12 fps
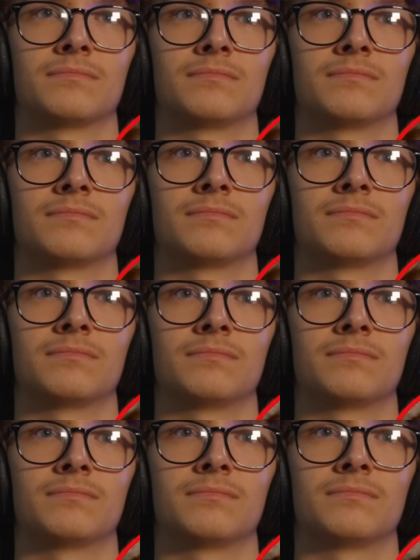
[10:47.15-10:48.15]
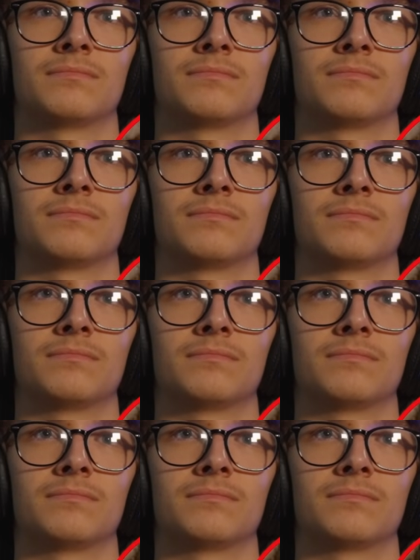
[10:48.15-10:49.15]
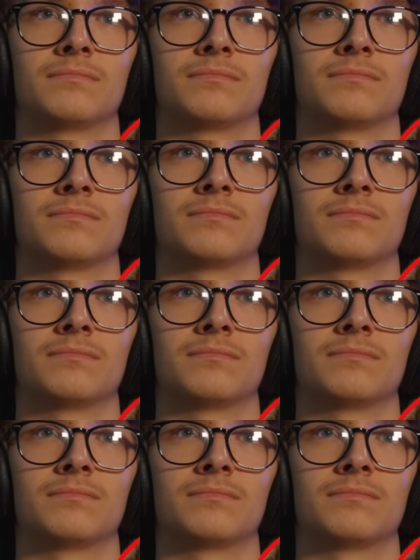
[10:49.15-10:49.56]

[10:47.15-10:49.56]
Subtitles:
The person shown says nothing.